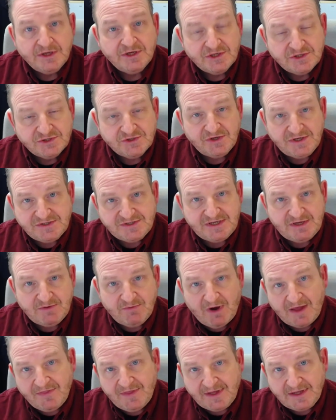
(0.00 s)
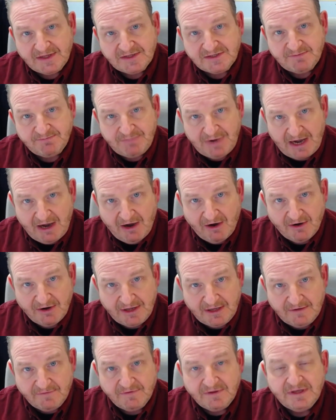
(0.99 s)
So you can see why I think it's
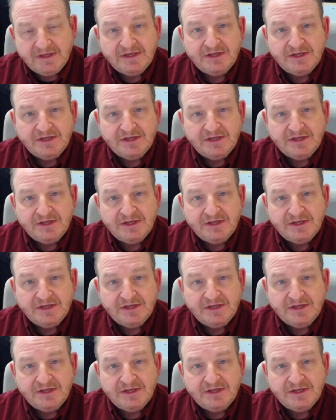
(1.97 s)
imperative